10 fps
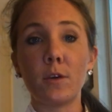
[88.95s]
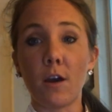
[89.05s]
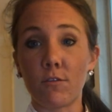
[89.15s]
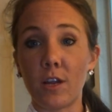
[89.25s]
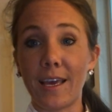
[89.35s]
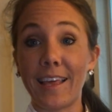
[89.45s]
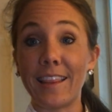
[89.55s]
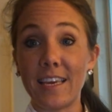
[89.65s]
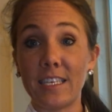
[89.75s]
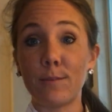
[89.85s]
governing
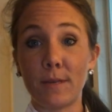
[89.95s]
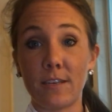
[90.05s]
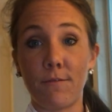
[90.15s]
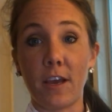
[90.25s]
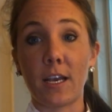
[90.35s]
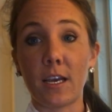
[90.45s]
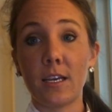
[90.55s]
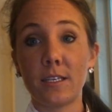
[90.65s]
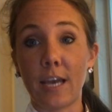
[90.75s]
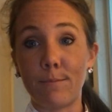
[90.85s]
these specific
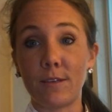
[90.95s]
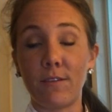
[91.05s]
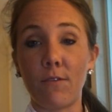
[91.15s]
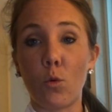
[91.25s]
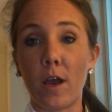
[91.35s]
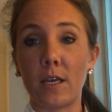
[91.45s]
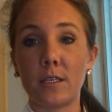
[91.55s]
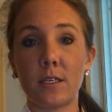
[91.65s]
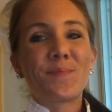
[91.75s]
types of giveaways.